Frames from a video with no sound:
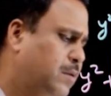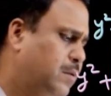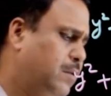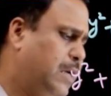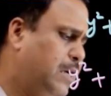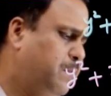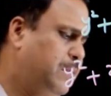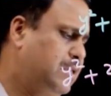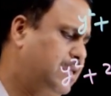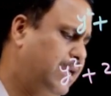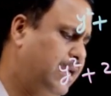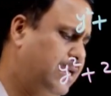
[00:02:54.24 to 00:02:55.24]
That
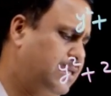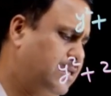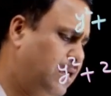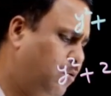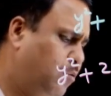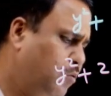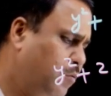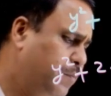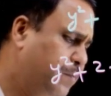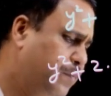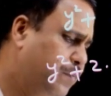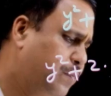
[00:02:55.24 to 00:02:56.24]
means a is equal
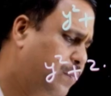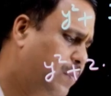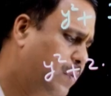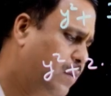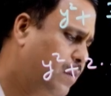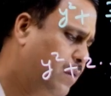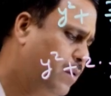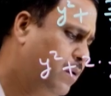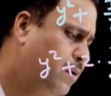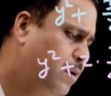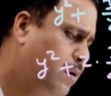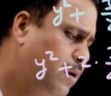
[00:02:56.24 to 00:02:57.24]
to
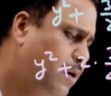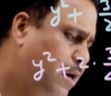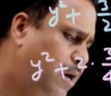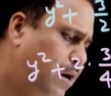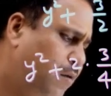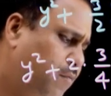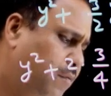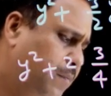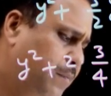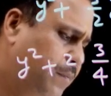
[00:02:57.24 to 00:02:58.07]
half.